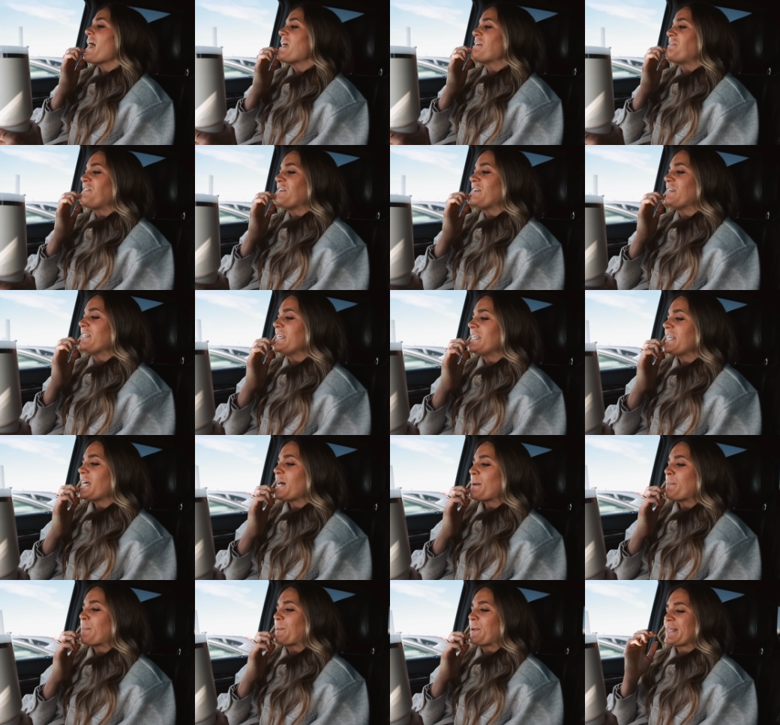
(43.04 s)
I filled it
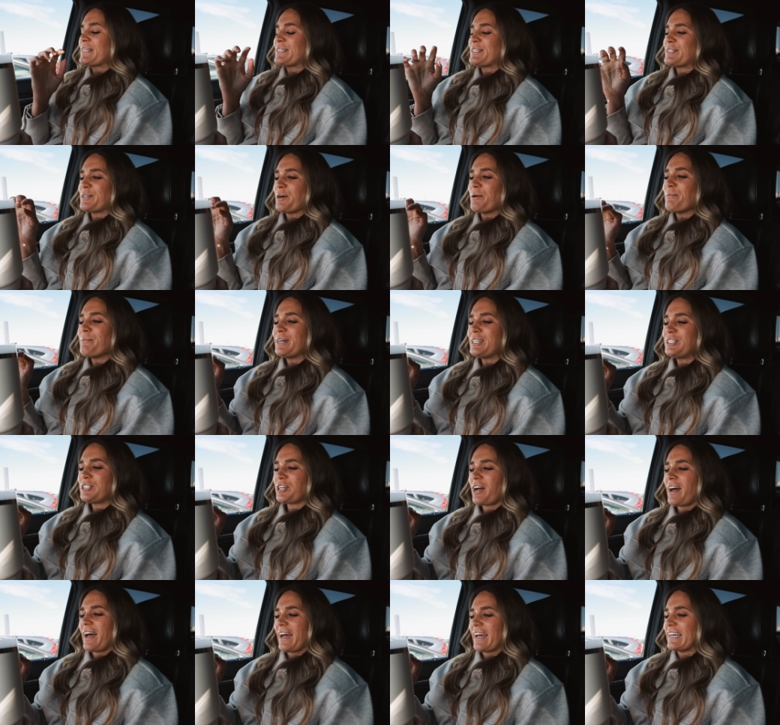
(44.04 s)
up with so much
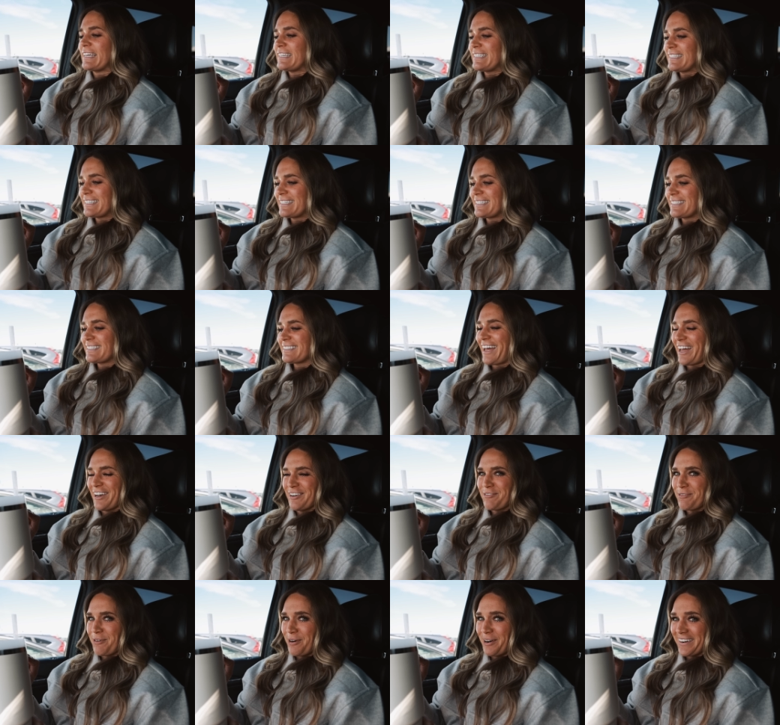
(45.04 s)
ice
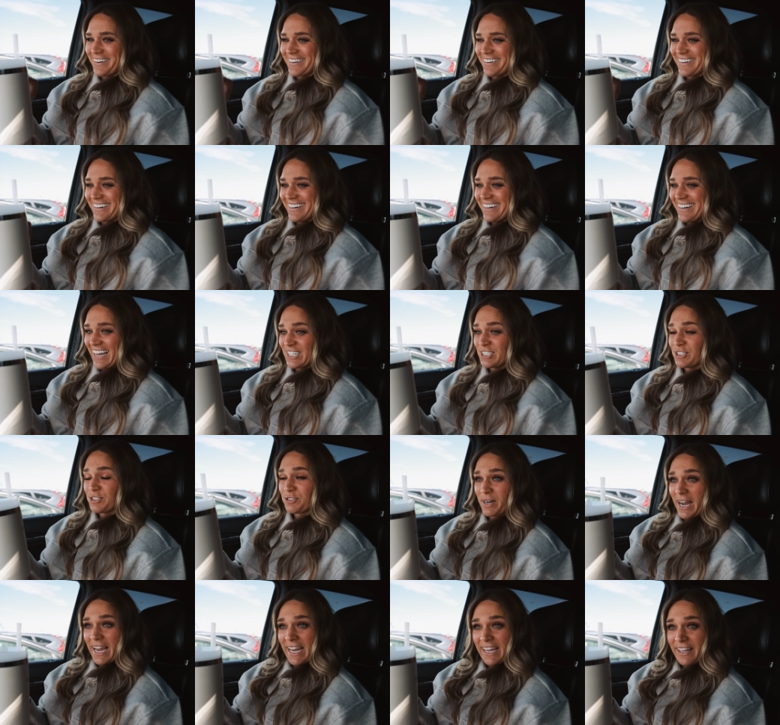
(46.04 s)
and water and
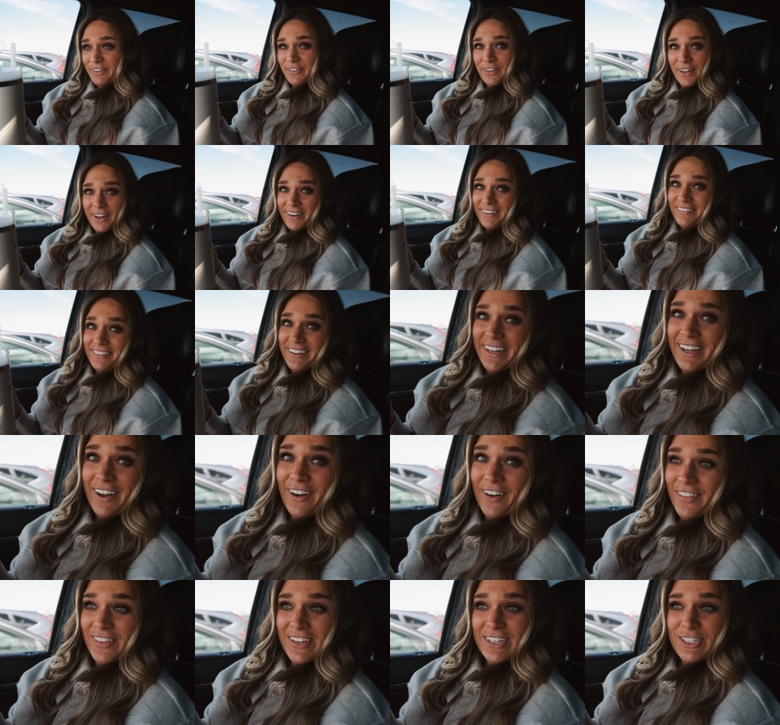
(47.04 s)
drank a lot of it
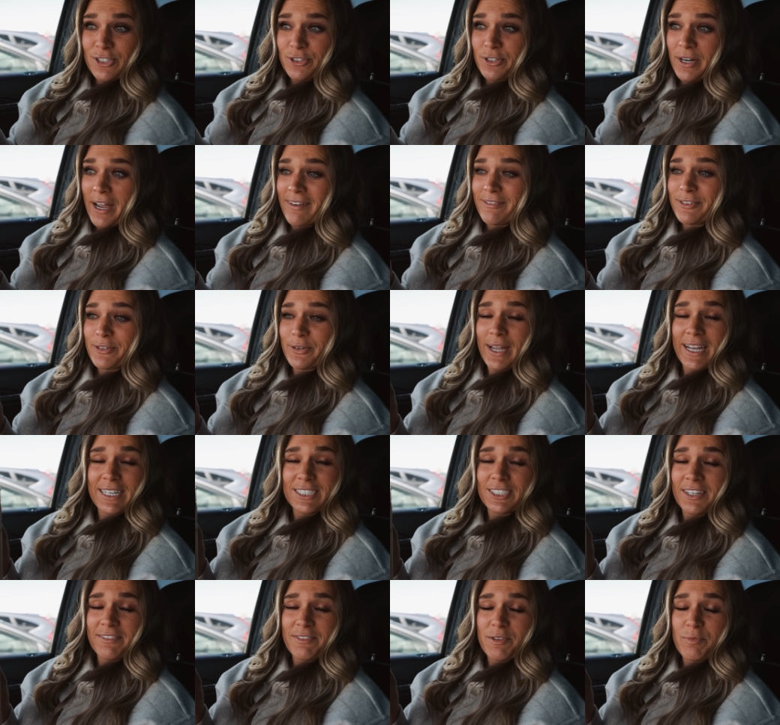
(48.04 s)
on this drive so I
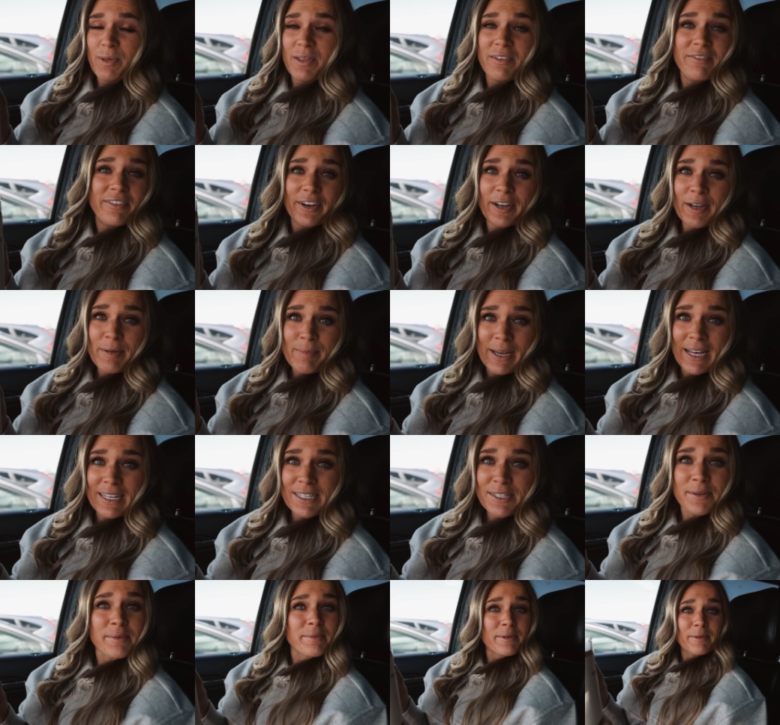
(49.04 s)
actually have to pee very
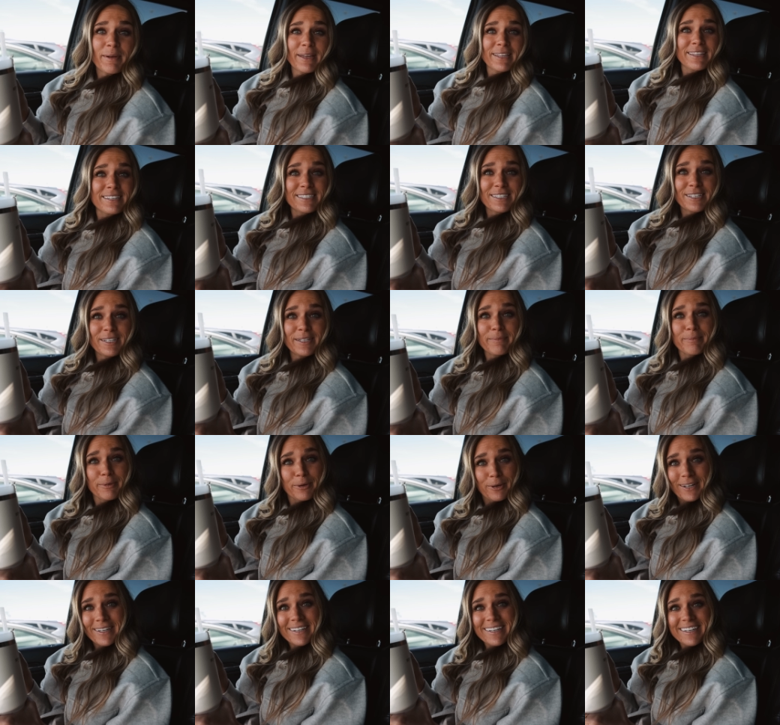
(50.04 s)
bad so I'm gonna make this clip
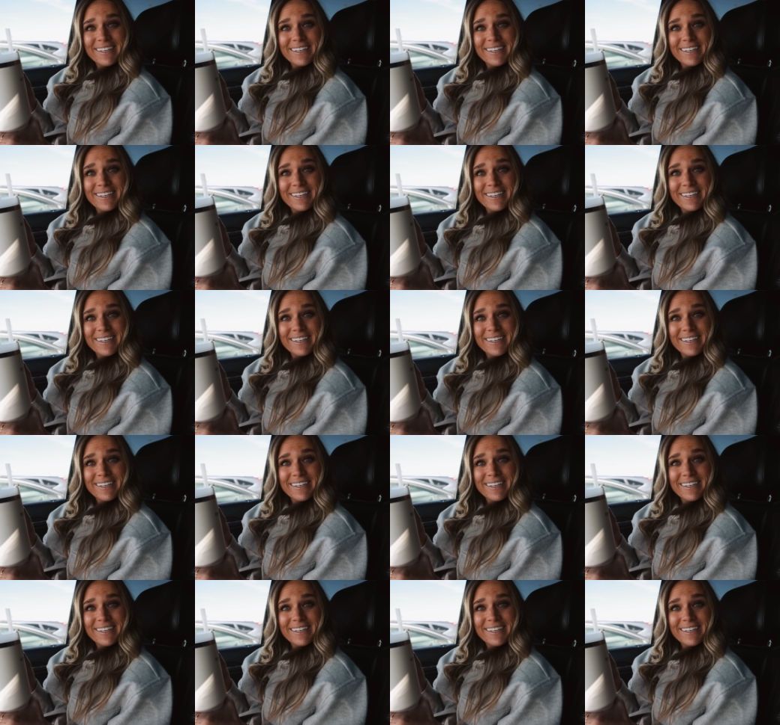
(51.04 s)
quick